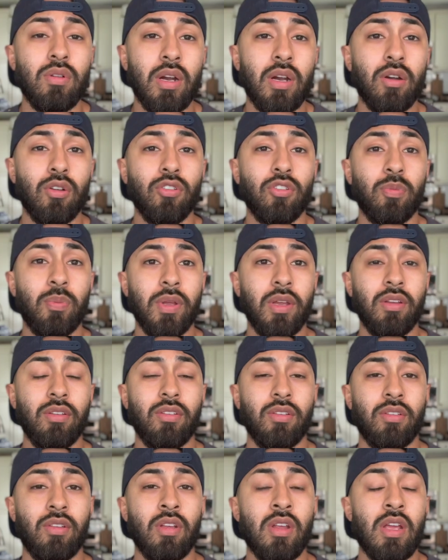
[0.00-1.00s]

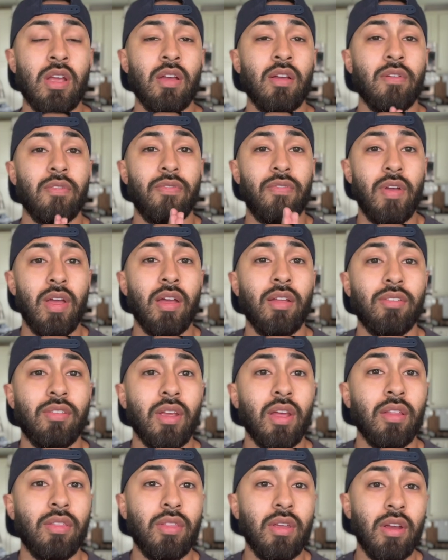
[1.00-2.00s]
Aerospace fans
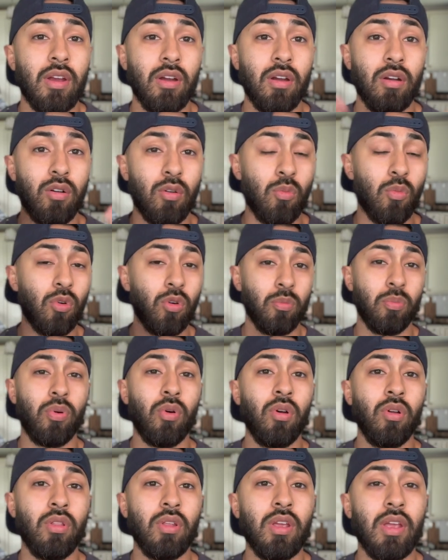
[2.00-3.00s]
out there, or more
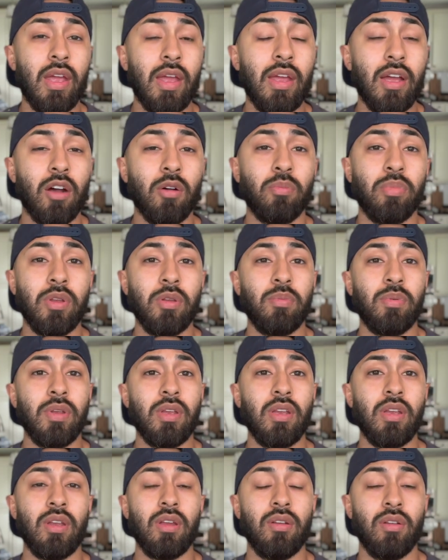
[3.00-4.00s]
importantly, A L P
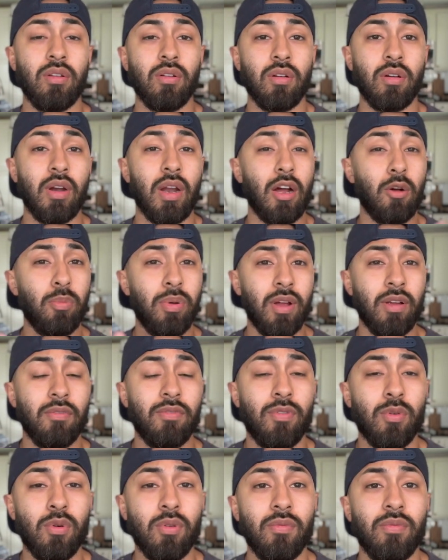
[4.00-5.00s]
P or Alpine
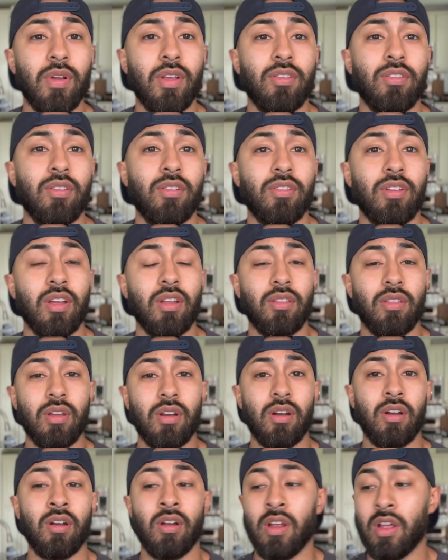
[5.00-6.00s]
four investors out
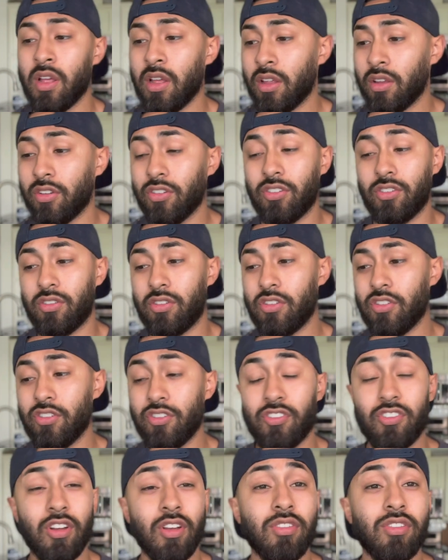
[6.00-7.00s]
there,
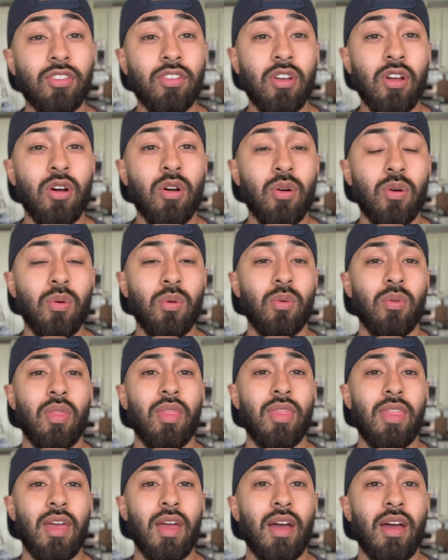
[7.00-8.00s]
just know
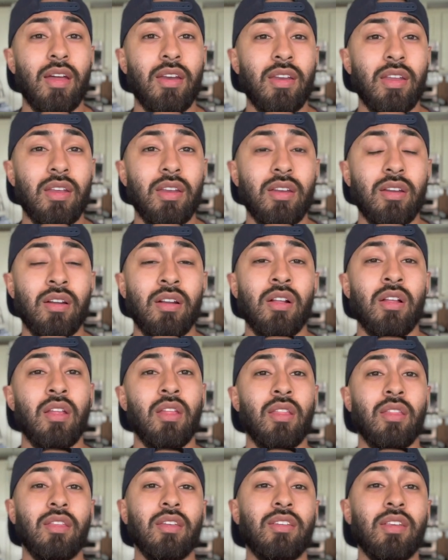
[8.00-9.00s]
that
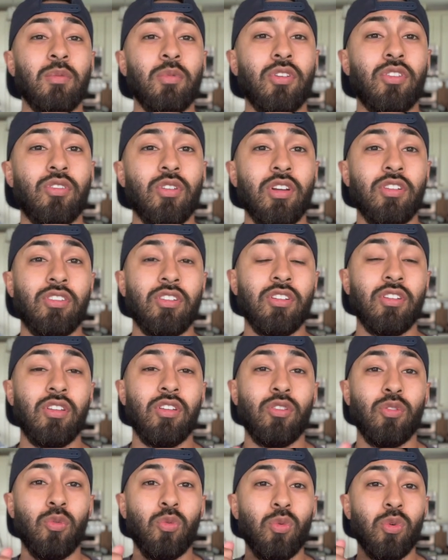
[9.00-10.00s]
the
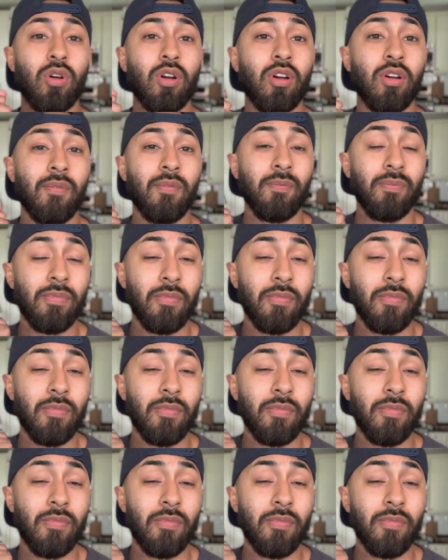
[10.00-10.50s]
demonstrations were